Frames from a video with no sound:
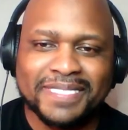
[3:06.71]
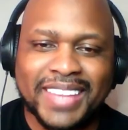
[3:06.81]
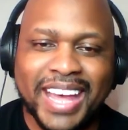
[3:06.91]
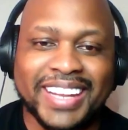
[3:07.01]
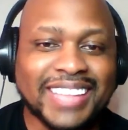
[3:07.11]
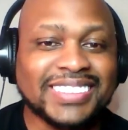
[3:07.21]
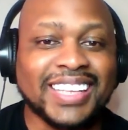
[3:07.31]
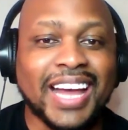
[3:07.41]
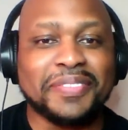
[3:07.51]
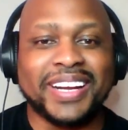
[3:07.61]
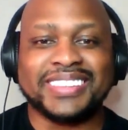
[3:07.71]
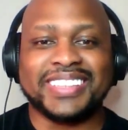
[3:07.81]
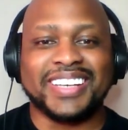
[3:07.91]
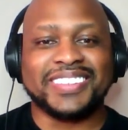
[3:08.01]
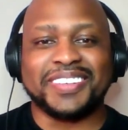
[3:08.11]
Hey, that's a lot right
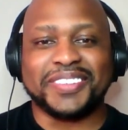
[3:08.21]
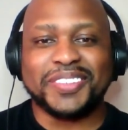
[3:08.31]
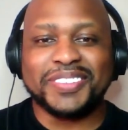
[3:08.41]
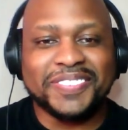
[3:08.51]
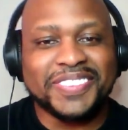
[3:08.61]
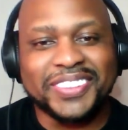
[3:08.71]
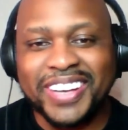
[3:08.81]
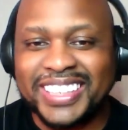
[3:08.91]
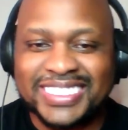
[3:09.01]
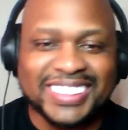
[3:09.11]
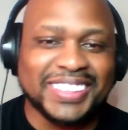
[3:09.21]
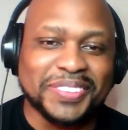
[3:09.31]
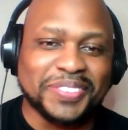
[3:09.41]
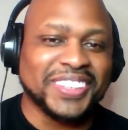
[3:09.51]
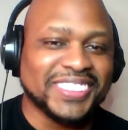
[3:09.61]
there, though. You live in the greatest city in the
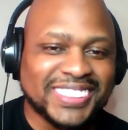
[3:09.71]
world,